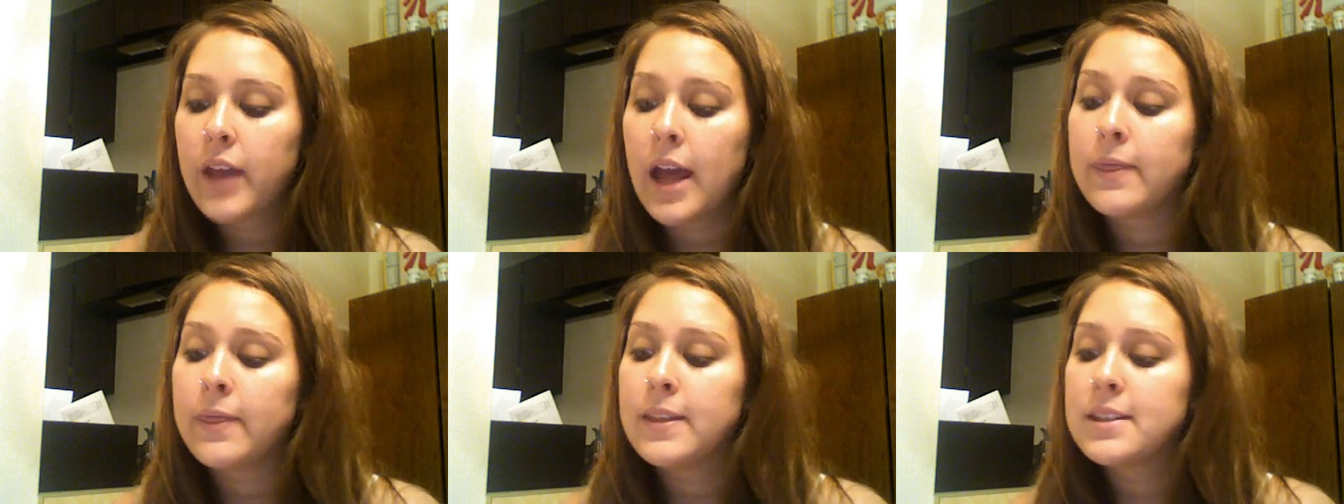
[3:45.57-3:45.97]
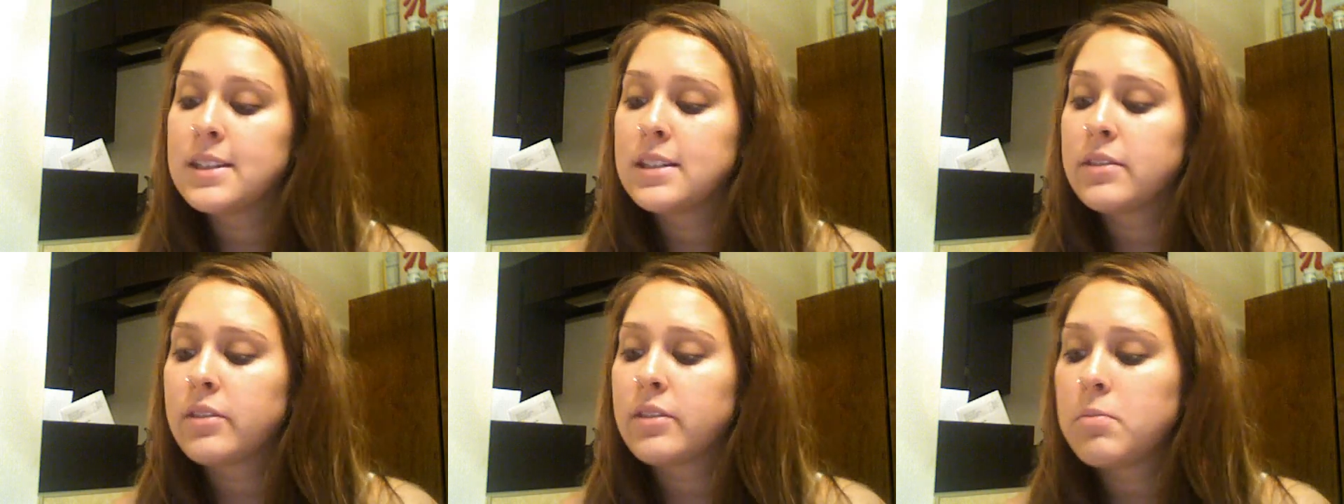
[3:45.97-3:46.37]
and this
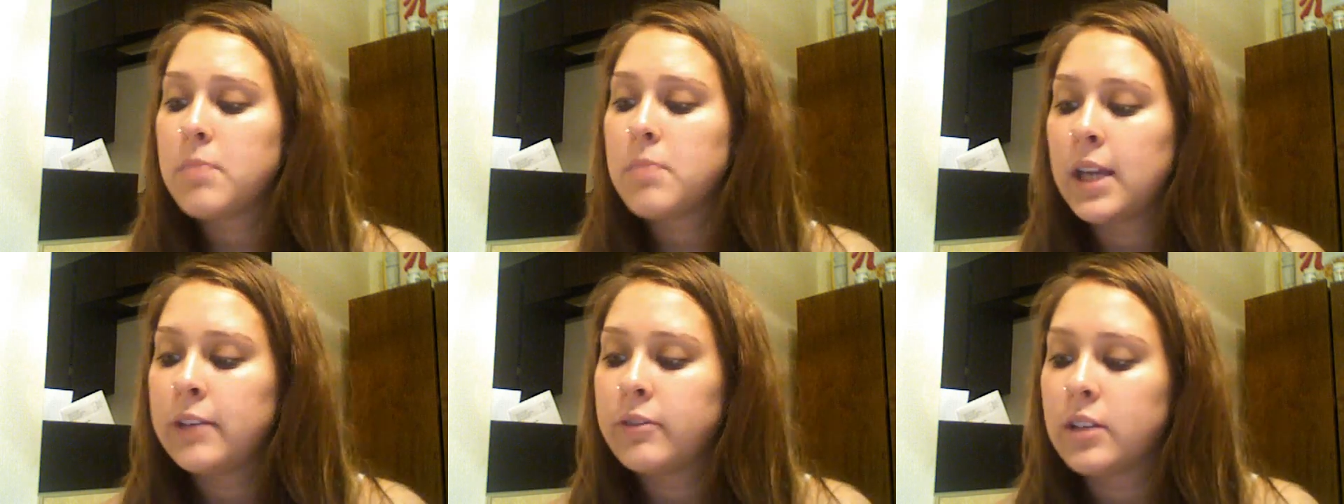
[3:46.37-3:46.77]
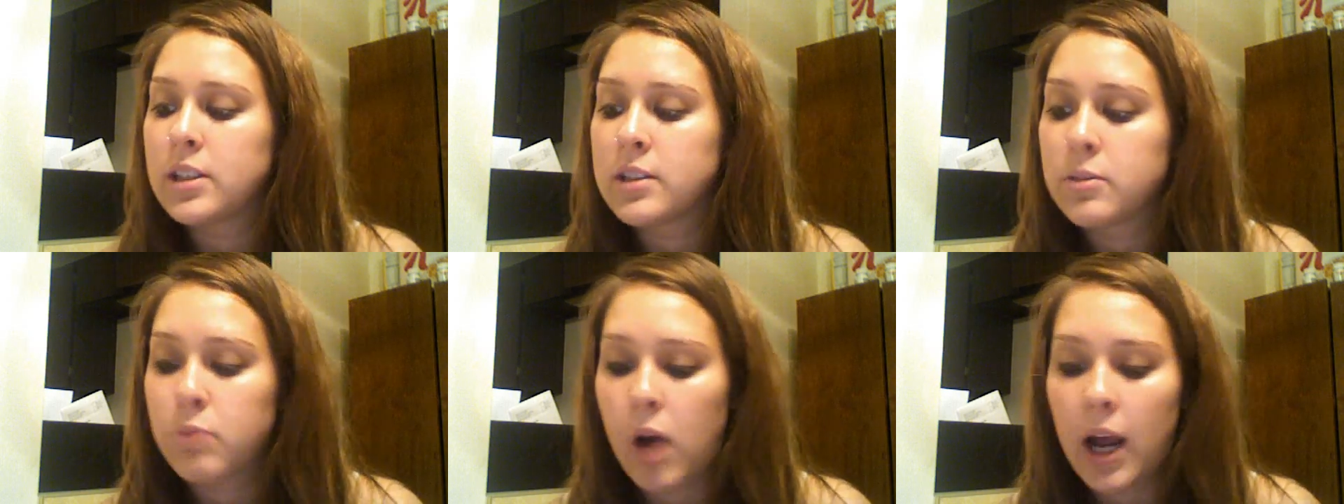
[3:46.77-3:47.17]
is the main
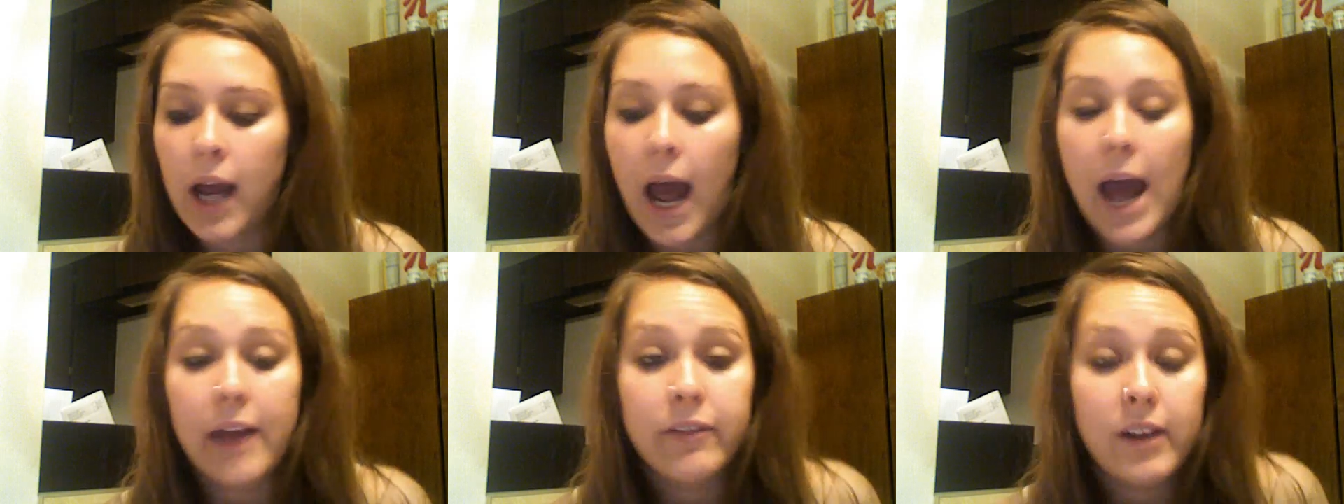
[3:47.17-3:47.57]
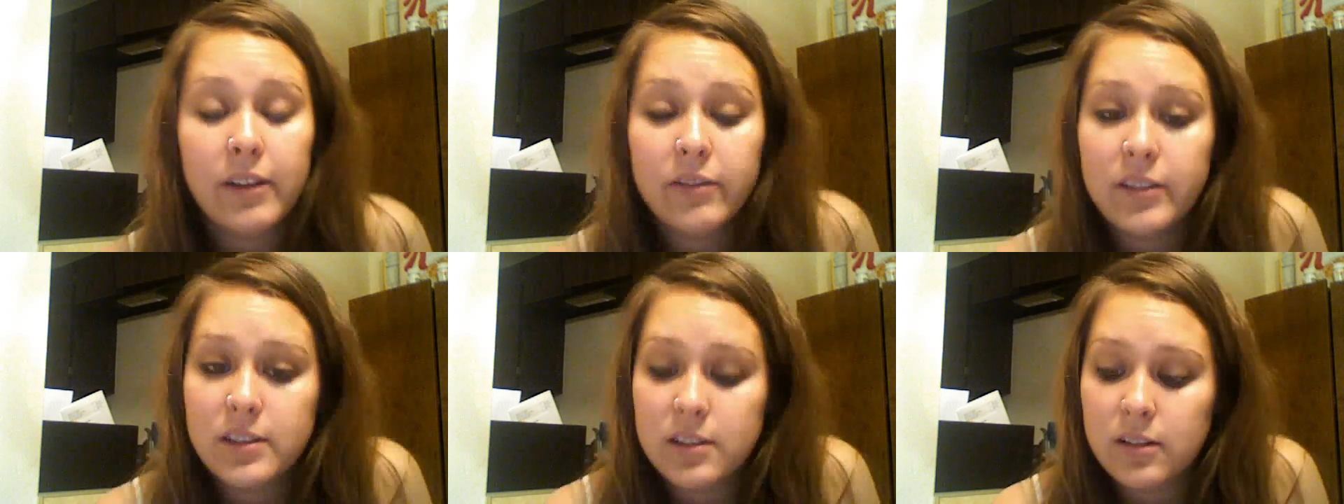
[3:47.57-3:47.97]
reason why I find
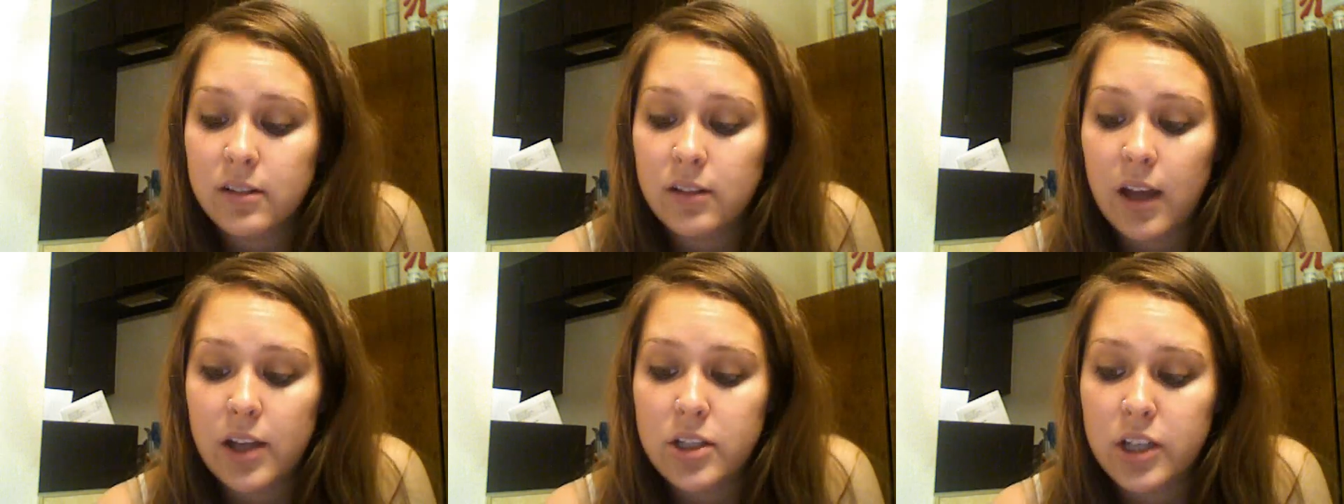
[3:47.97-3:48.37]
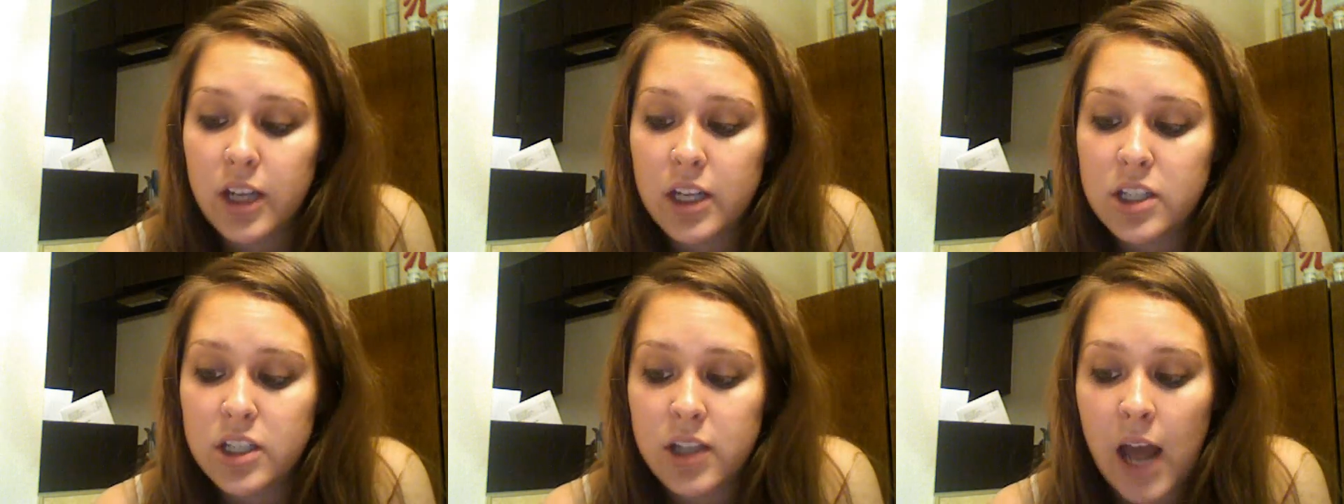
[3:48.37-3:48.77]
physical
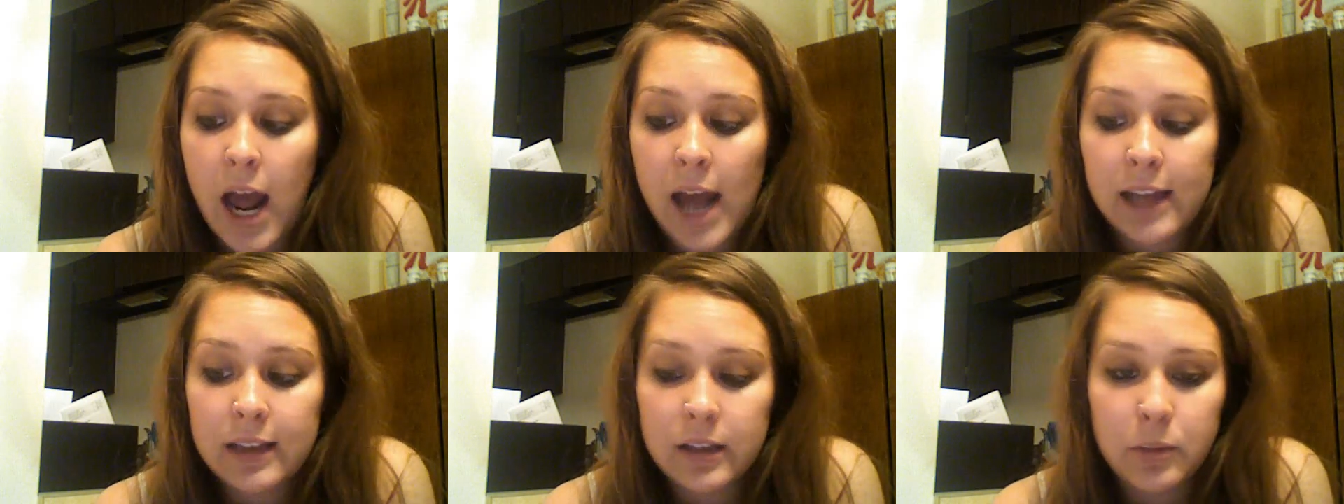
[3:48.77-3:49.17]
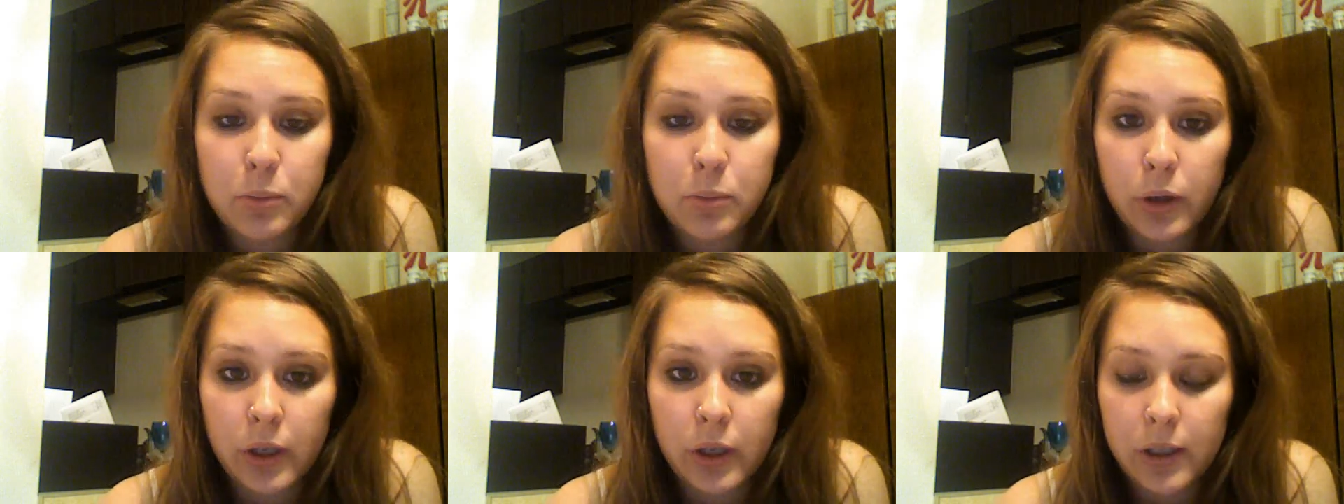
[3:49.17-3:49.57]
education highly
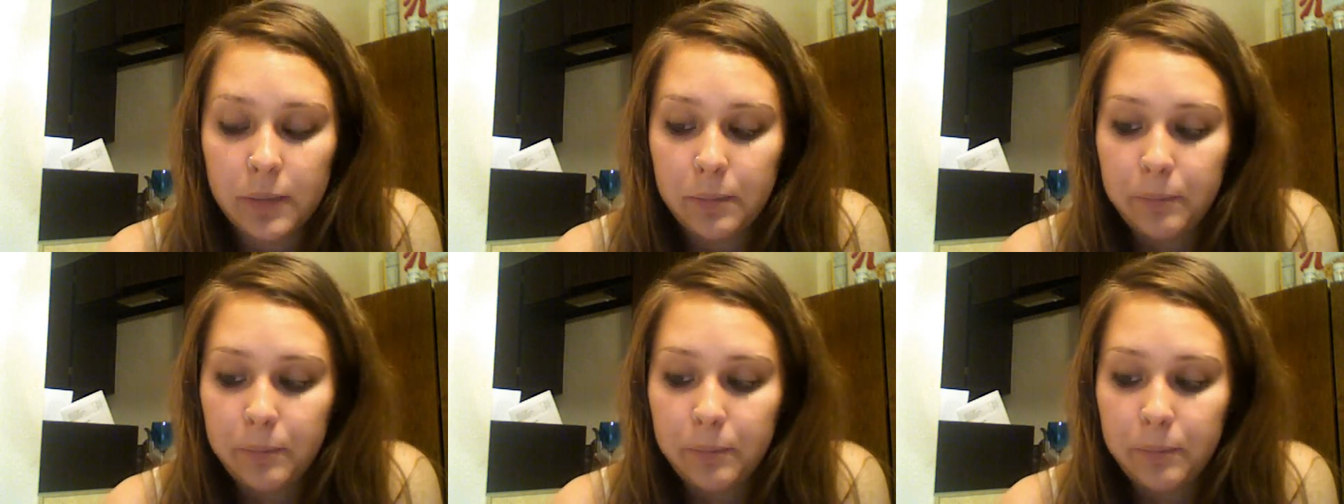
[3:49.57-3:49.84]
important.